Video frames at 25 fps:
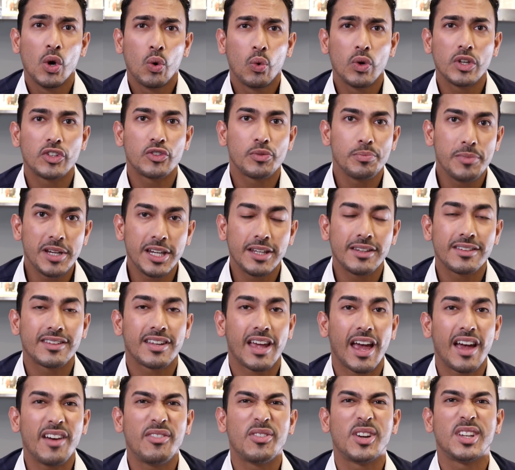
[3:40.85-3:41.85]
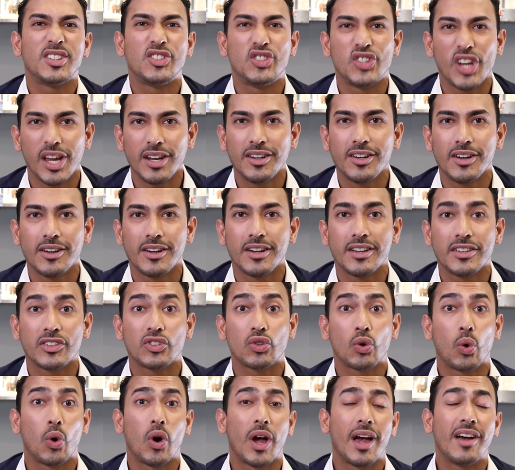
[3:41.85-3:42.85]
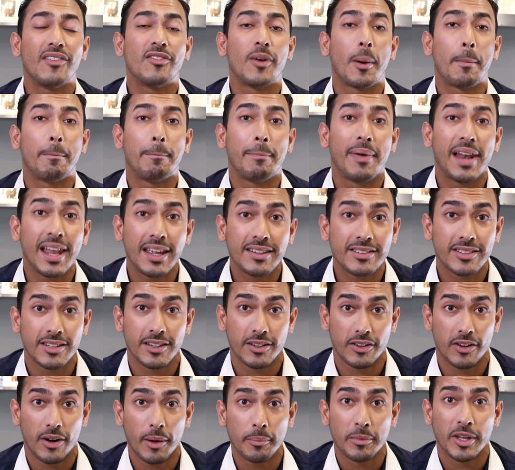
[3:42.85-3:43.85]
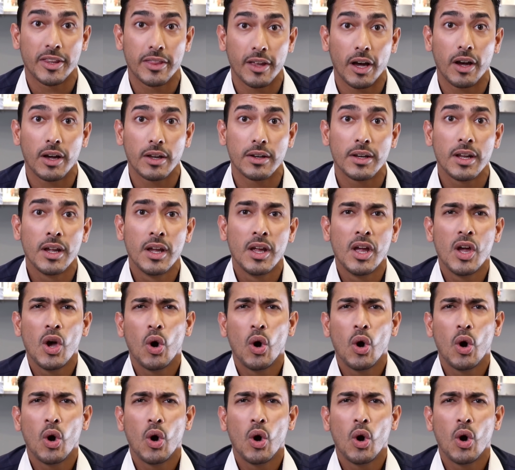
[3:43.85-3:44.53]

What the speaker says: which means have a generous or have a blessed Ramadan.